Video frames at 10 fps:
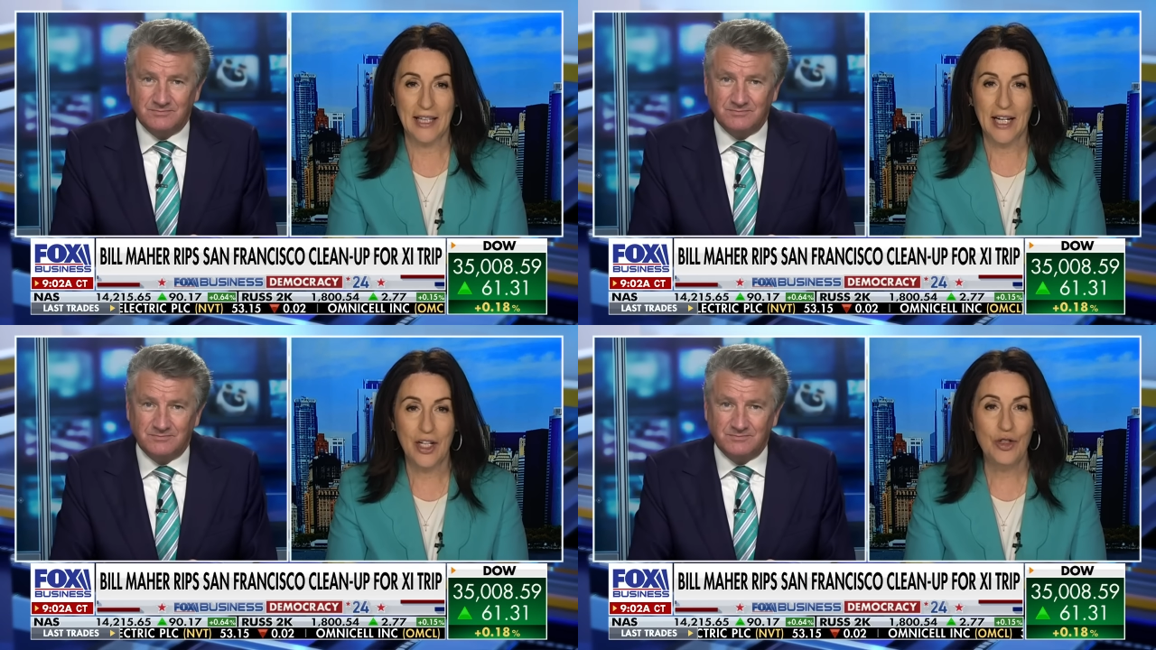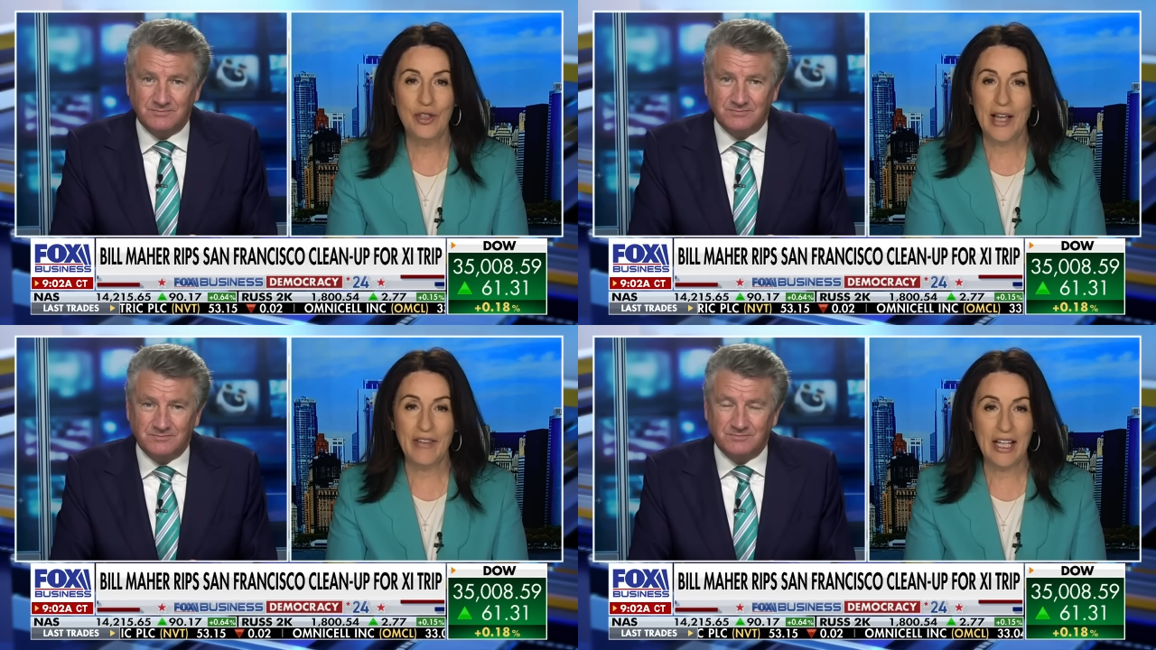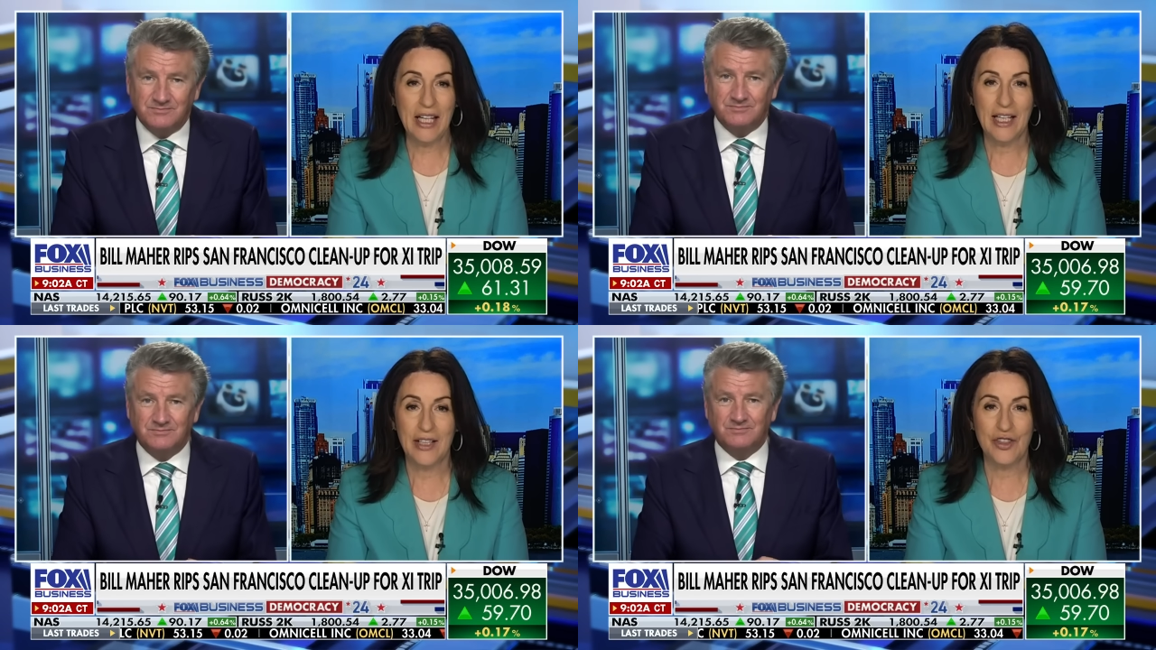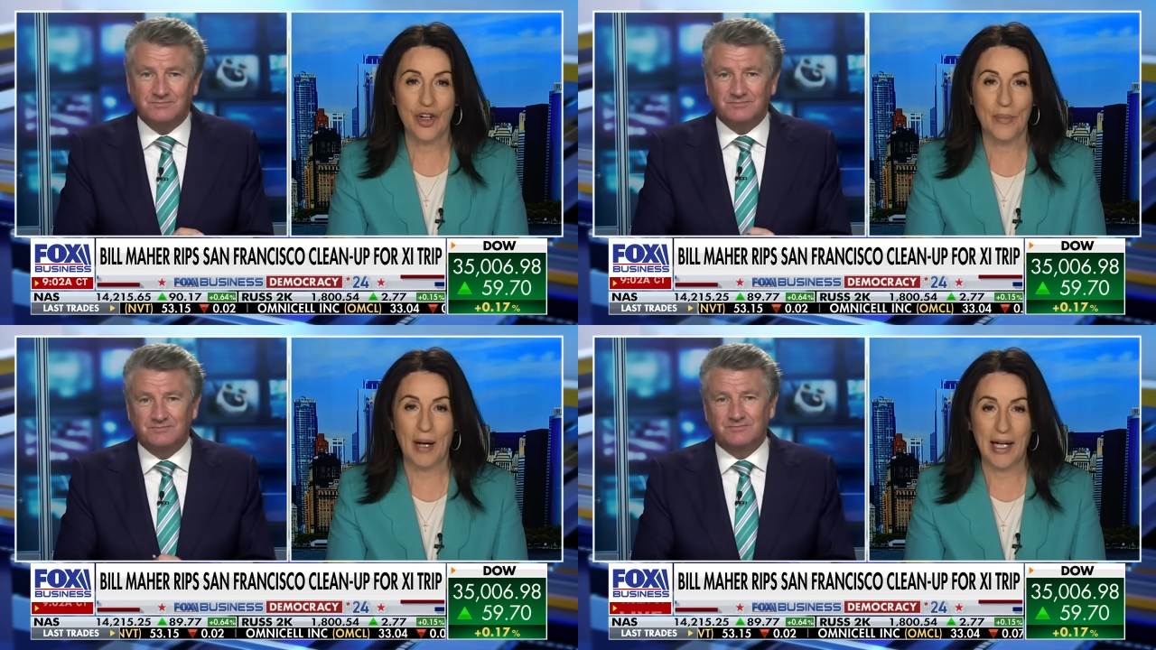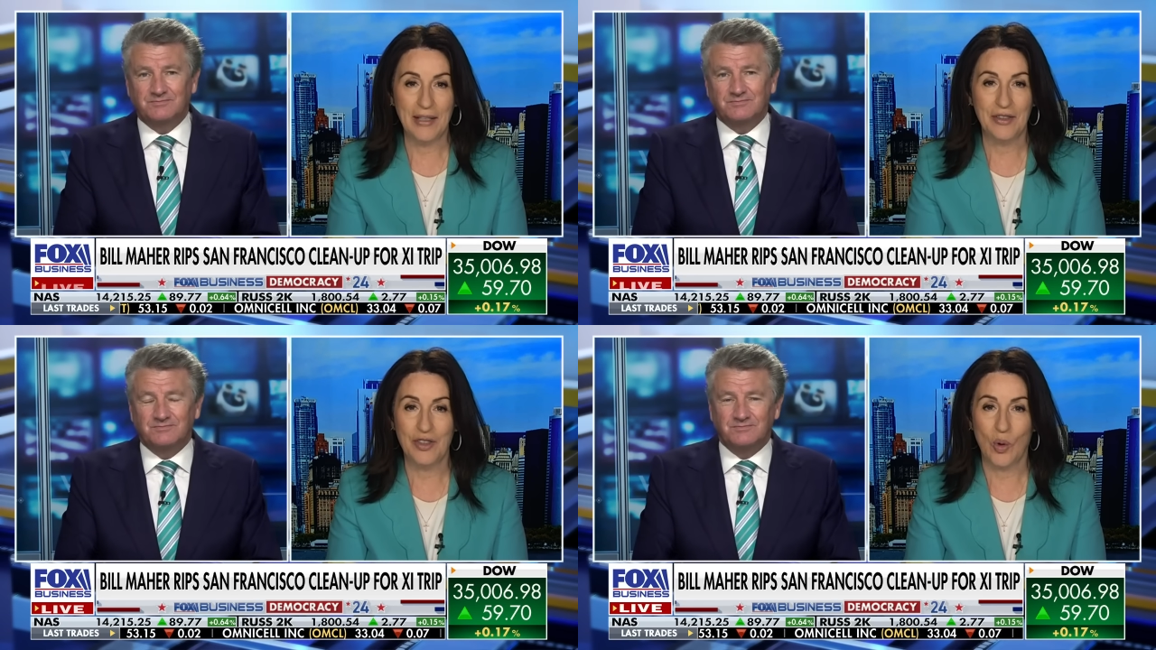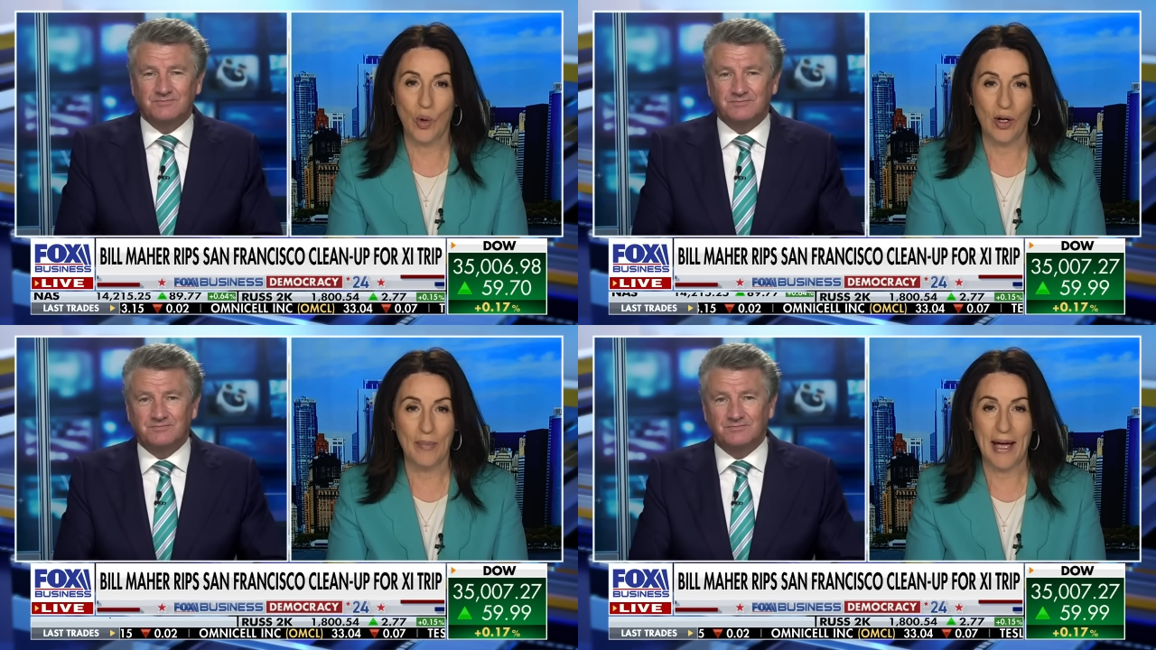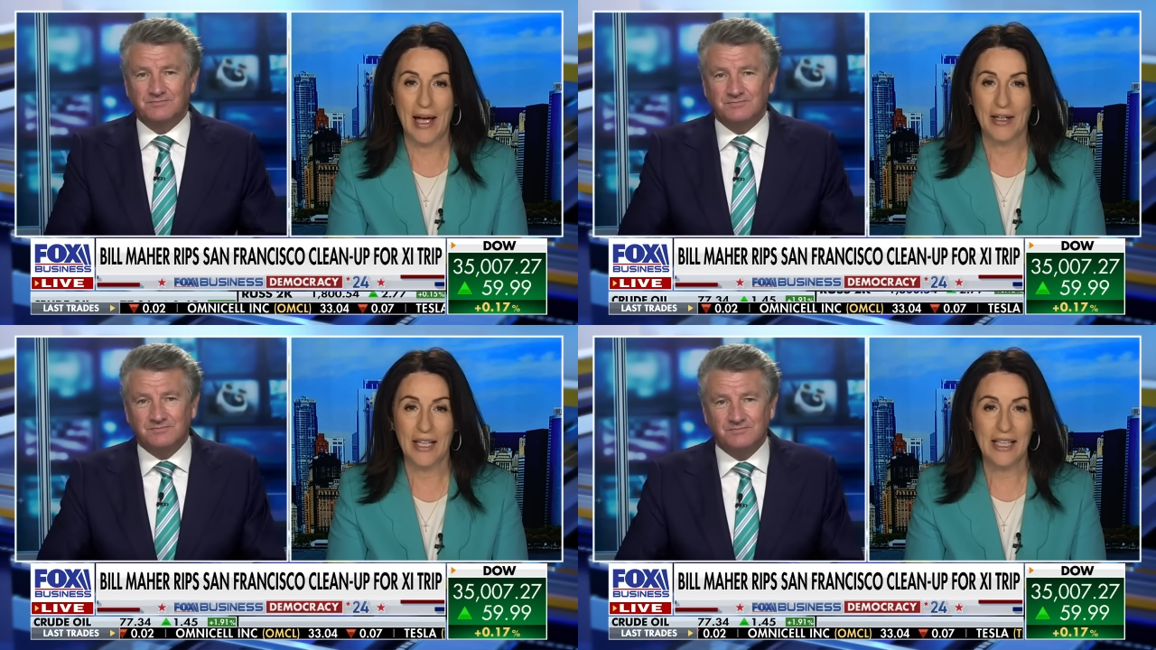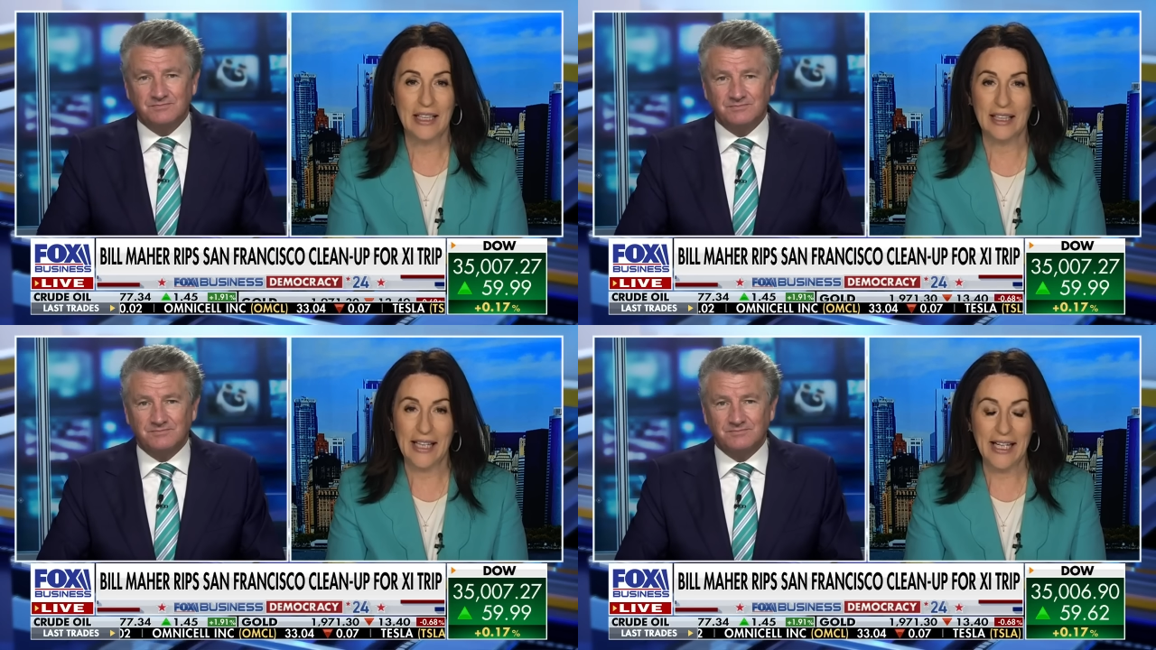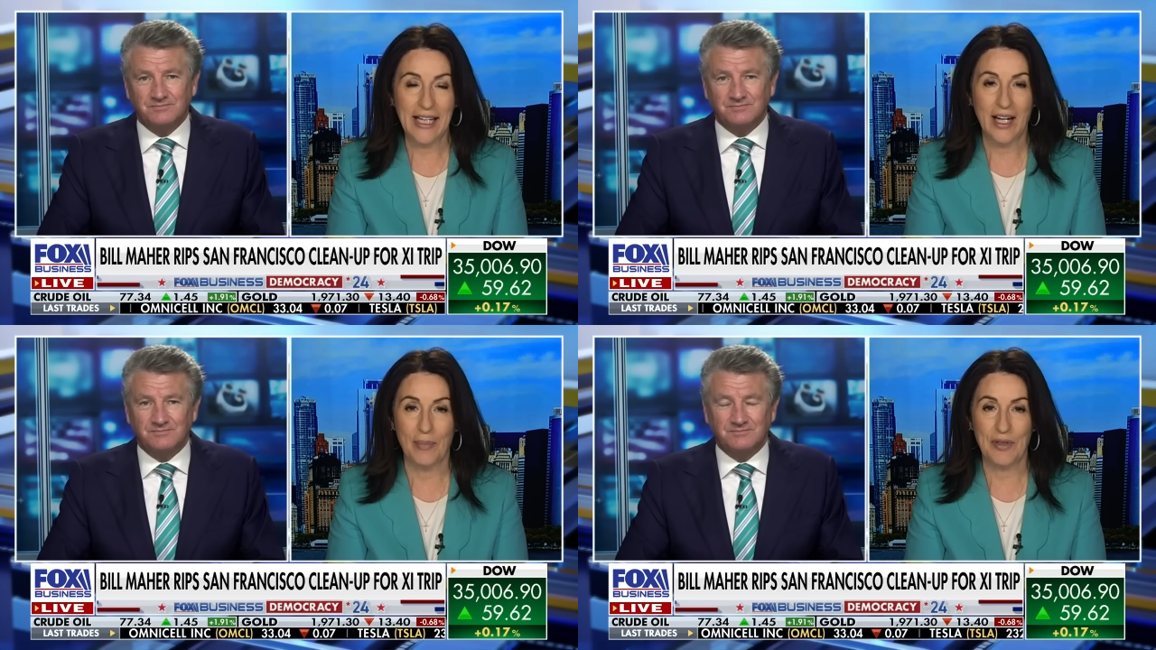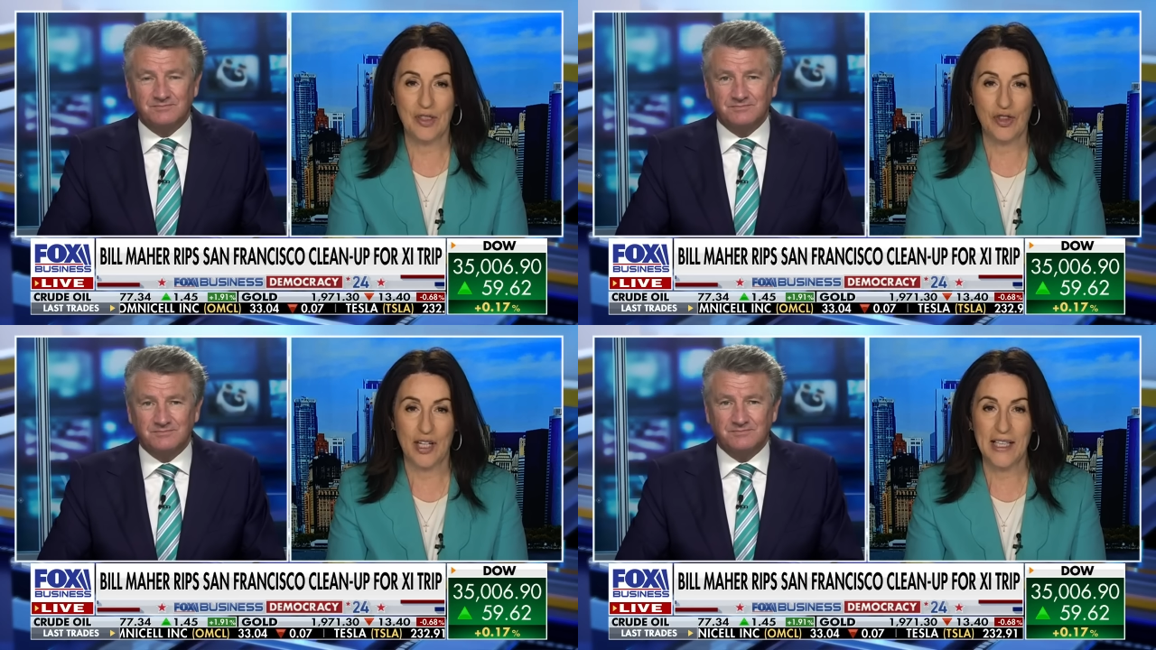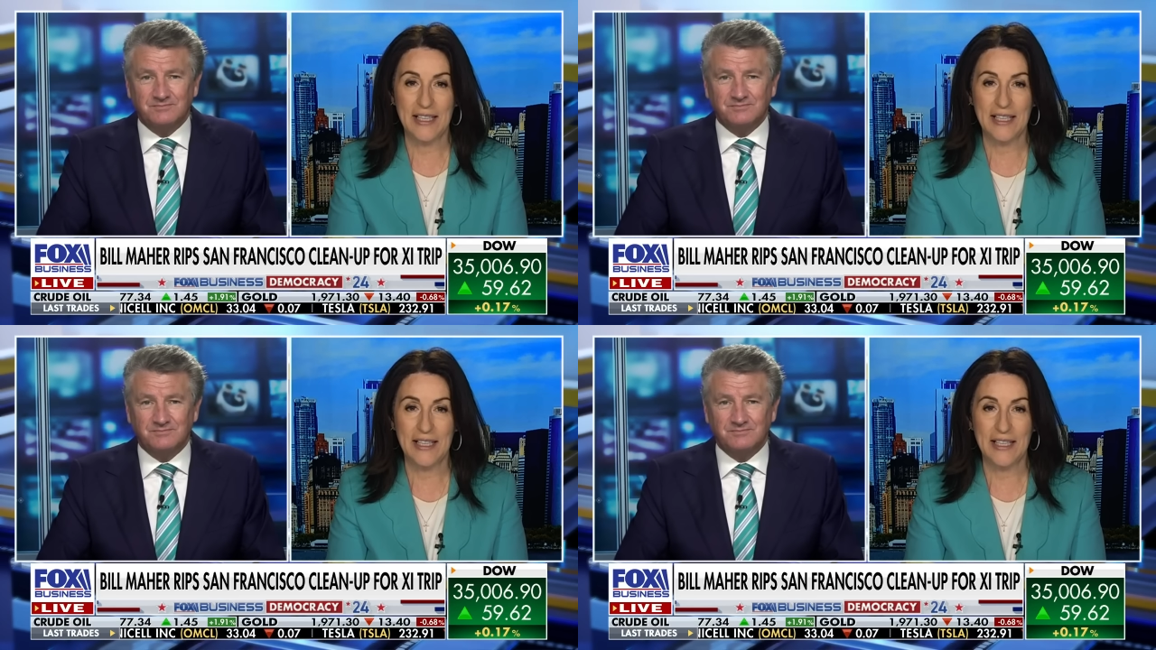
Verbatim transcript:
Speaker 1: You never hear Joe Biden talk about cleaning up the streets.